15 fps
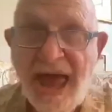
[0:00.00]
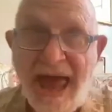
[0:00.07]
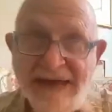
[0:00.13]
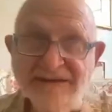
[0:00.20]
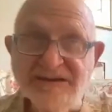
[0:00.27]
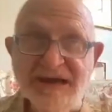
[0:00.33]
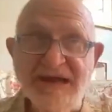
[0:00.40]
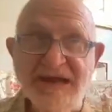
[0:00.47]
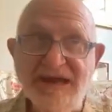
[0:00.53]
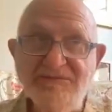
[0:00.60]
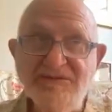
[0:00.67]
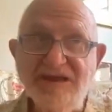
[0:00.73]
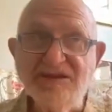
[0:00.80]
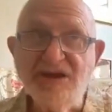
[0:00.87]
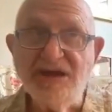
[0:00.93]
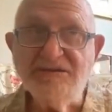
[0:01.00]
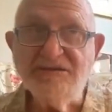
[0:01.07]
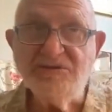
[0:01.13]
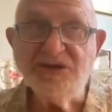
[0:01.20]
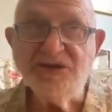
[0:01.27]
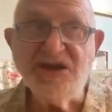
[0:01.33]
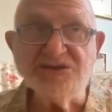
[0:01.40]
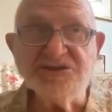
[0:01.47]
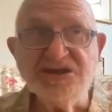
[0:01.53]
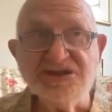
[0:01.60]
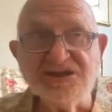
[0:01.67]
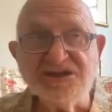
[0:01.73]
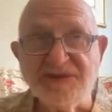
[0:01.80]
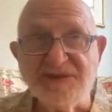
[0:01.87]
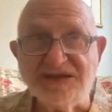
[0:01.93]
And the
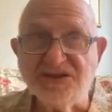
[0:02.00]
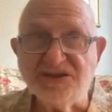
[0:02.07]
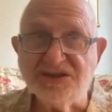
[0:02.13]
reductionism has a